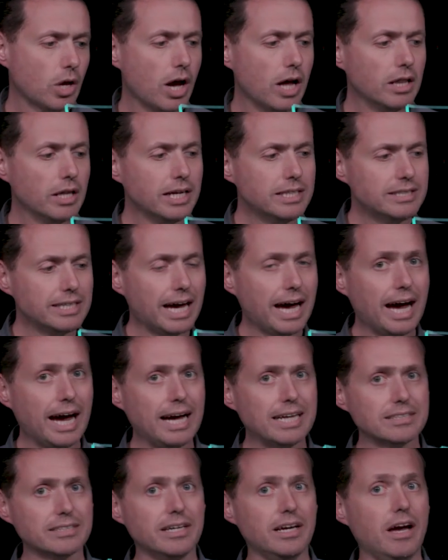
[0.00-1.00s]
I like to
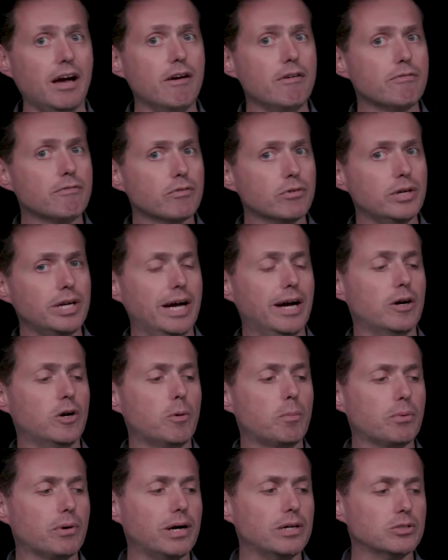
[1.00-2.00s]
ask every
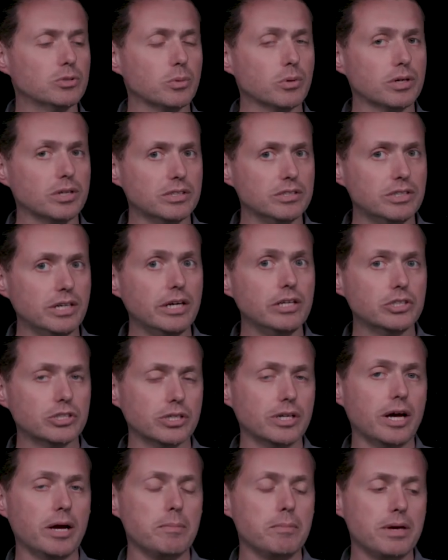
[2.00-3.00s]
enterprise
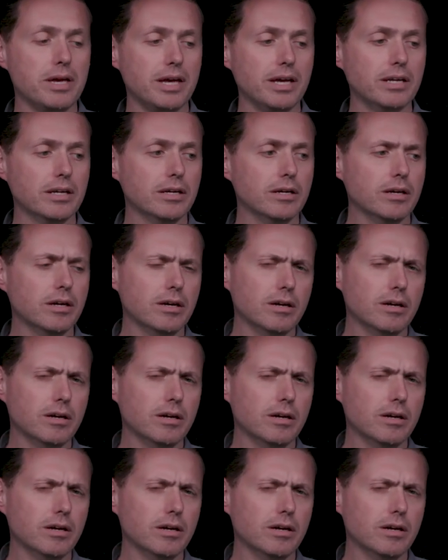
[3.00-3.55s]
organization I meet,